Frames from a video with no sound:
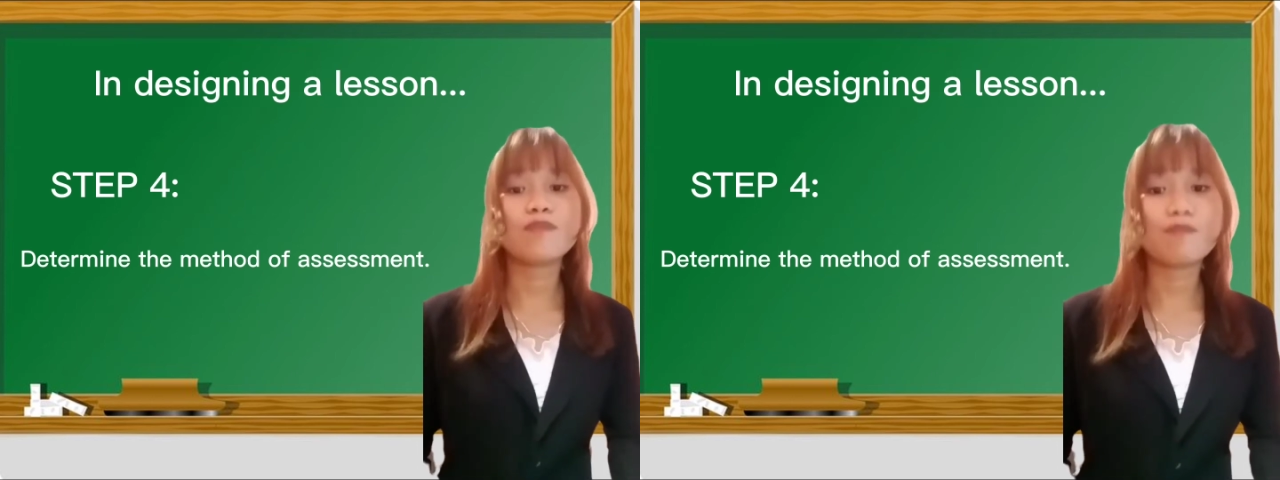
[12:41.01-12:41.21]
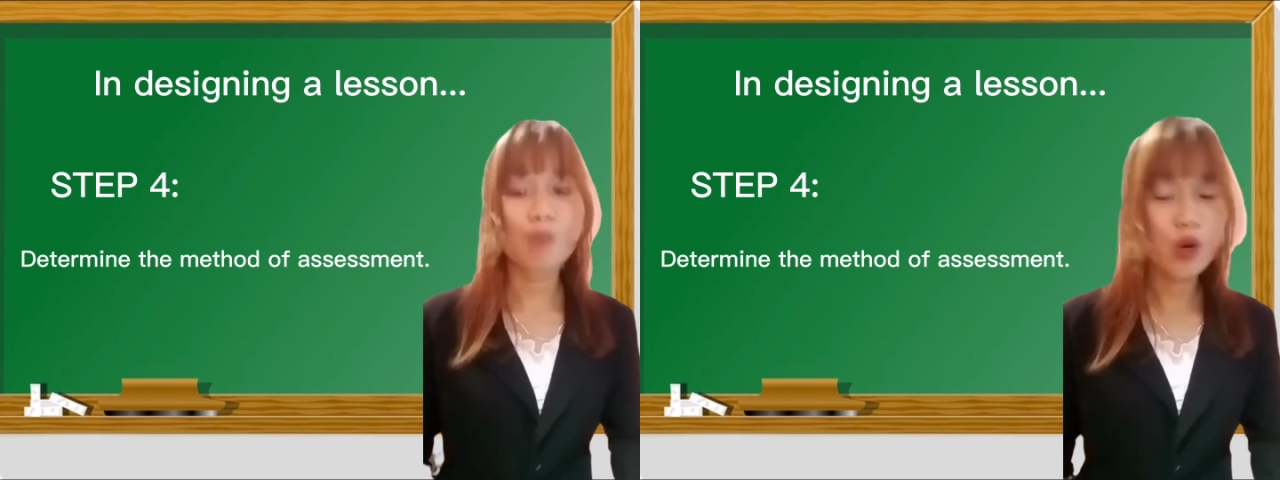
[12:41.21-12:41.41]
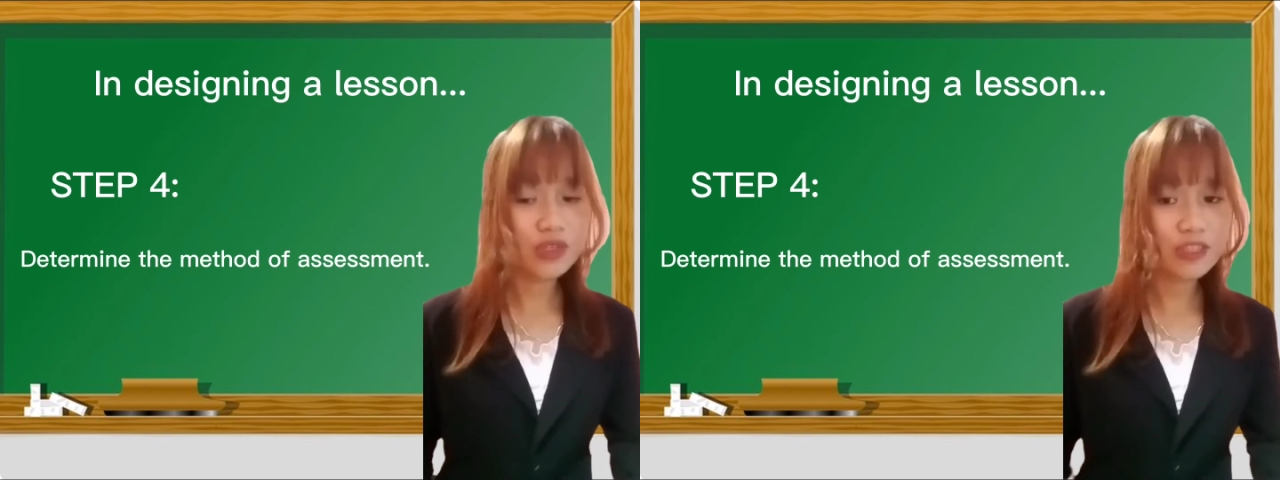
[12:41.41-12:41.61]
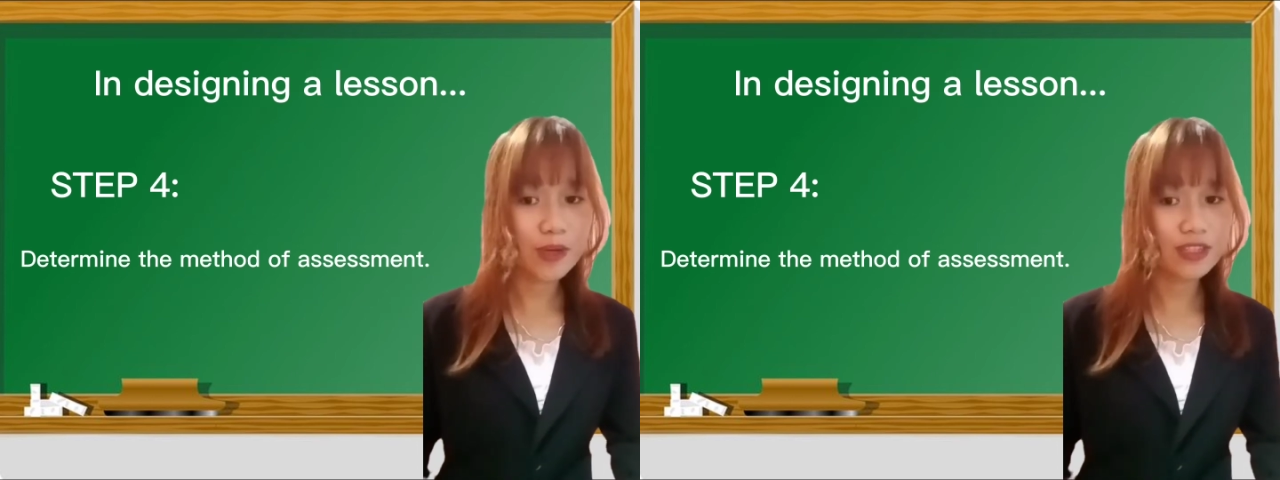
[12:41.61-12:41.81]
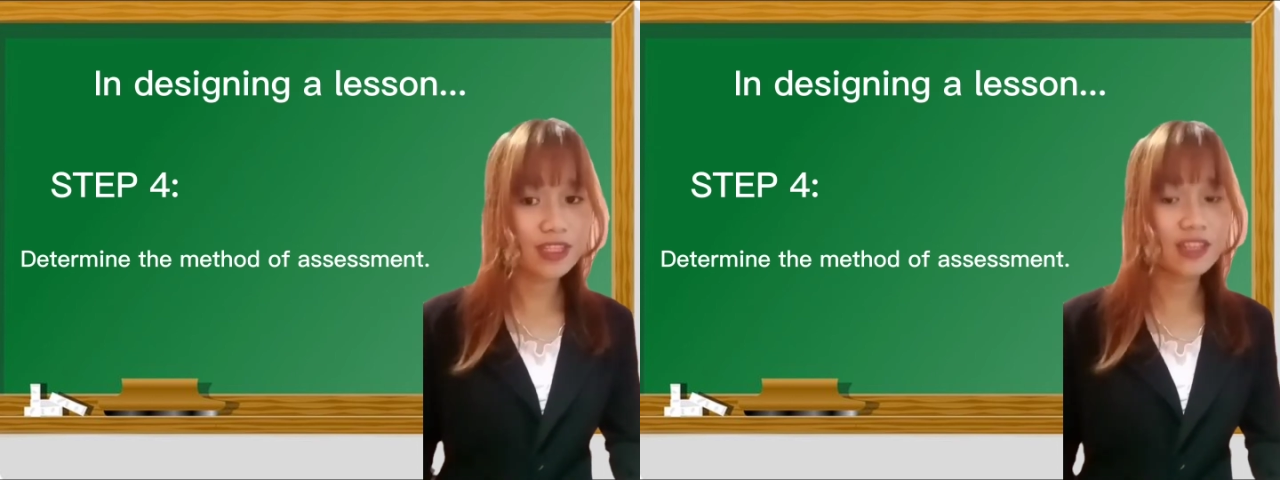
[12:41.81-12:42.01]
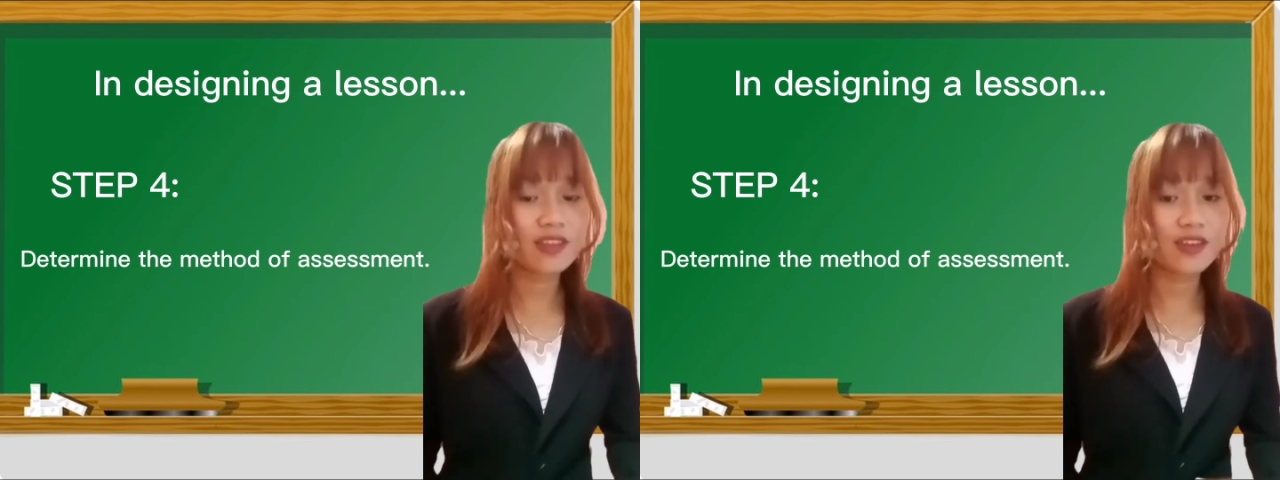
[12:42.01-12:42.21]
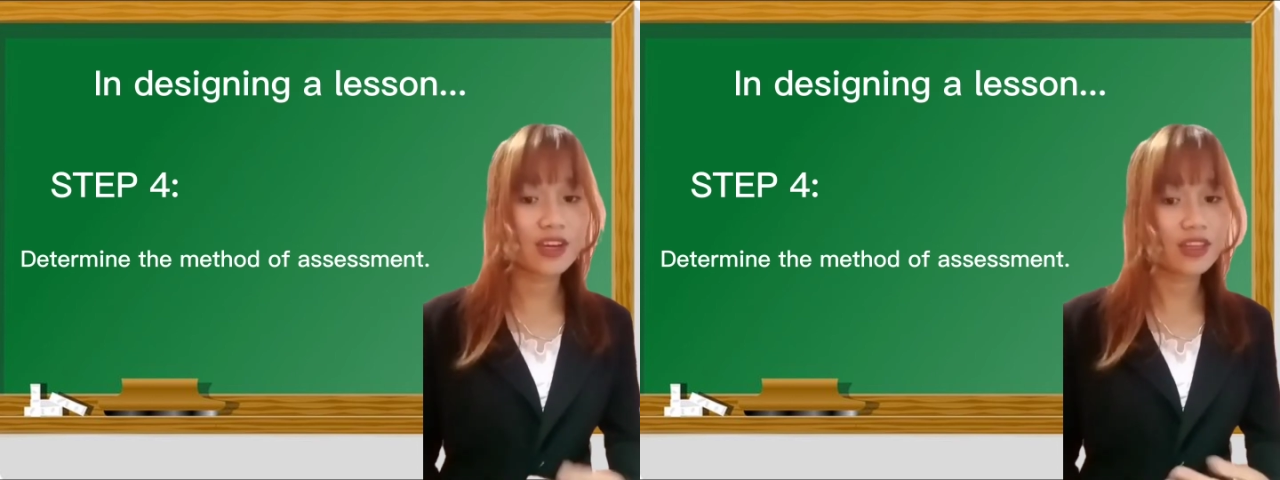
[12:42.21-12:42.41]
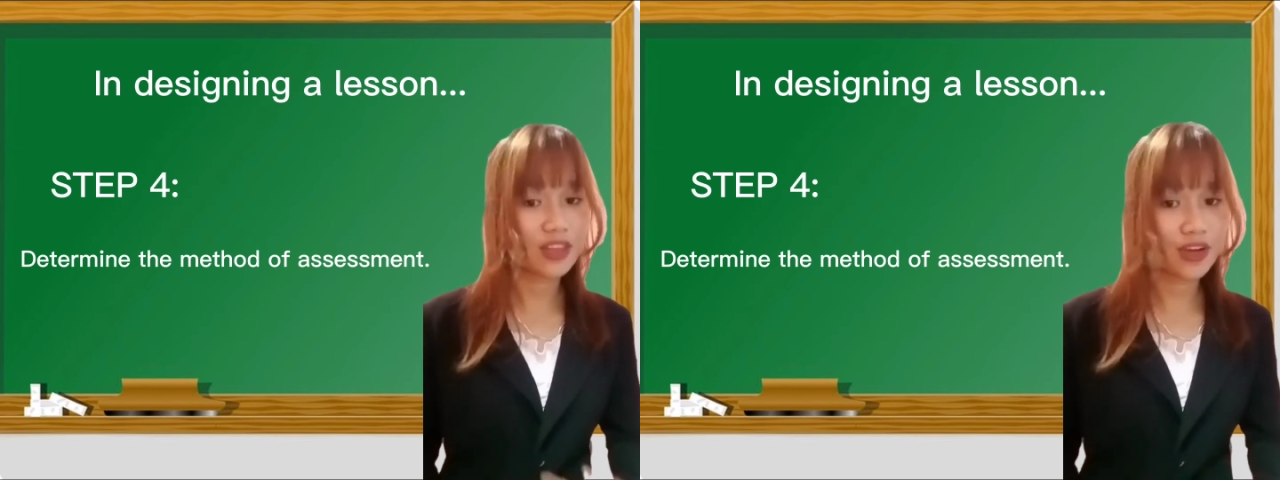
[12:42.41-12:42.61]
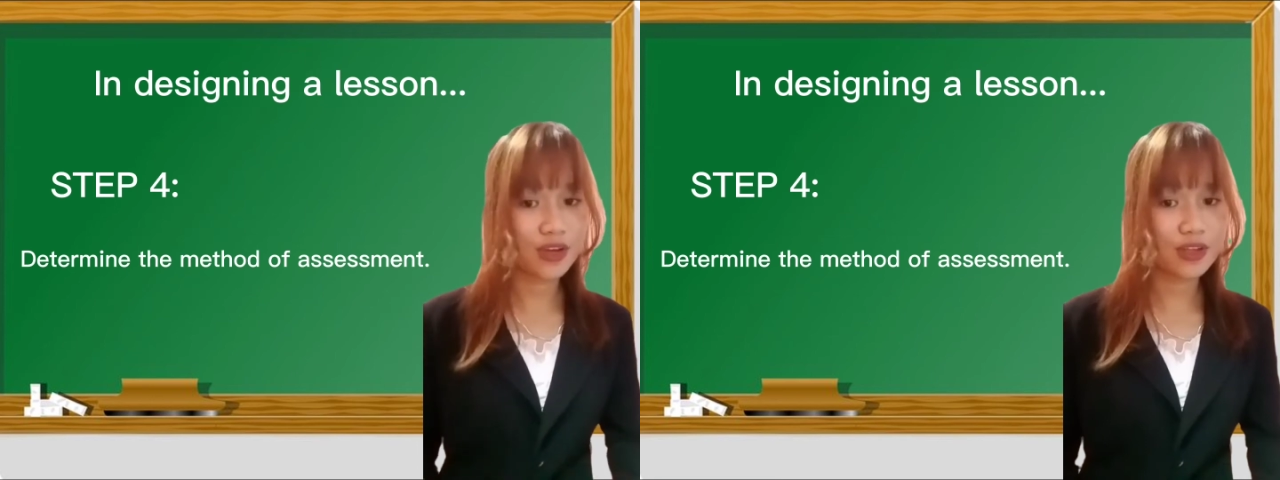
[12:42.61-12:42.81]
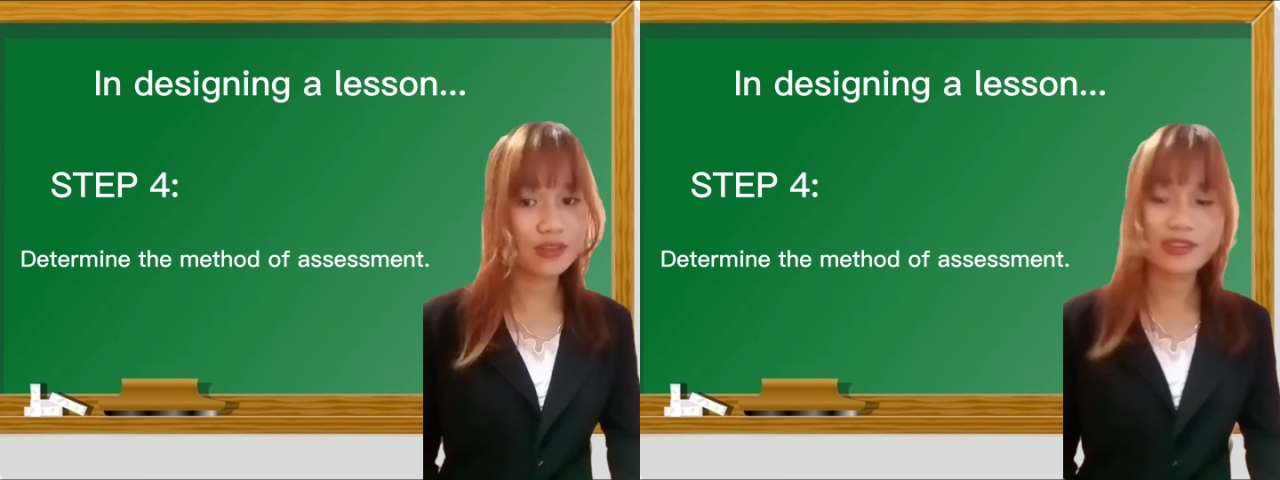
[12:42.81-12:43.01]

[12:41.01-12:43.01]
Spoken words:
most important criterion.